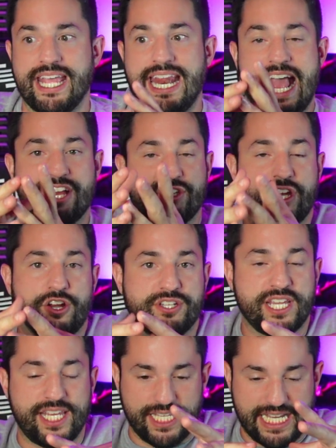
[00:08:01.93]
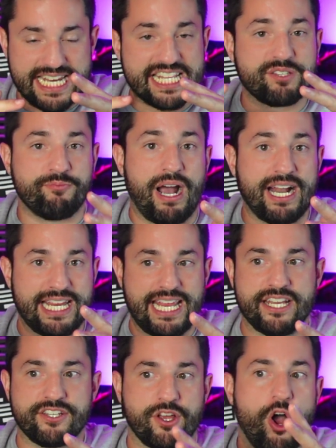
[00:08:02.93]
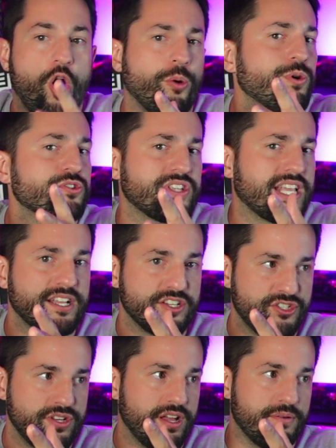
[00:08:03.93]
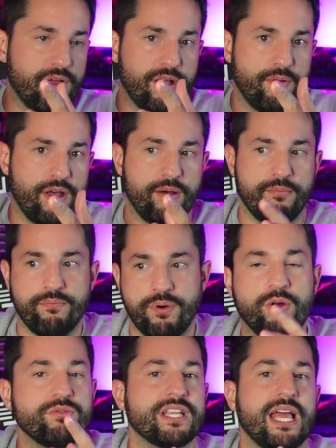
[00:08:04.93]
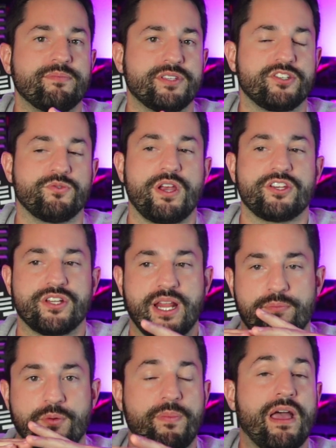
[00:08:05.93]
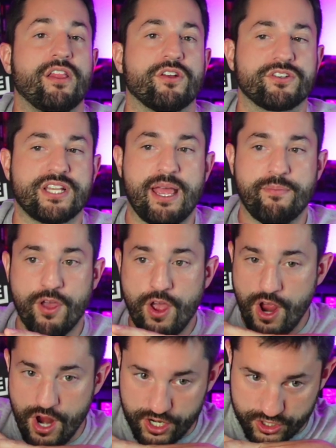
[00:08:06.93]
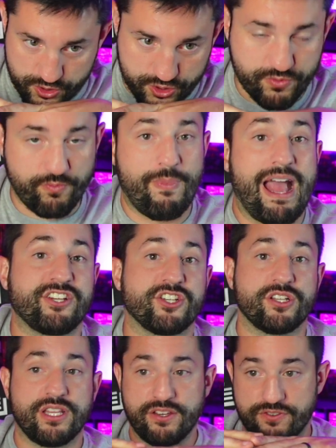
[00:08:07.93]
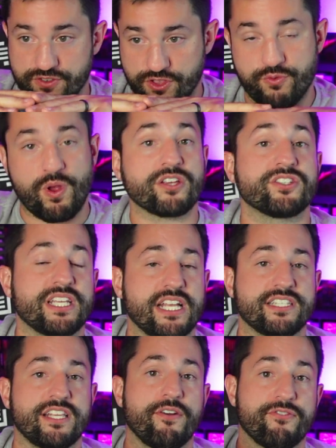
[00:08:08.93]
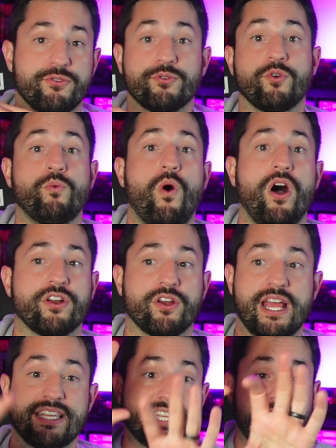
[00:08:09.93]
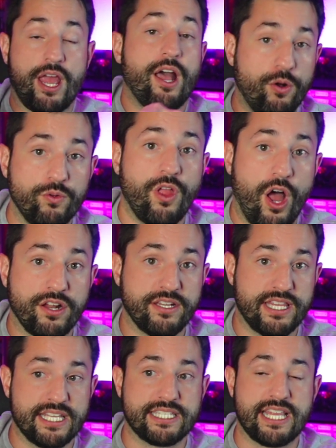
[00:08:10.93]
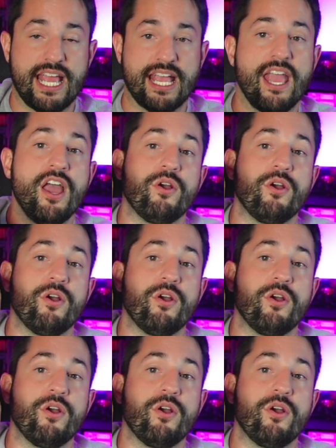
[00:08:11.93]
It actually articulated its body into almost like a boat type situation, a propeller type, magically thrusting itself through the water as they hold on to this thing,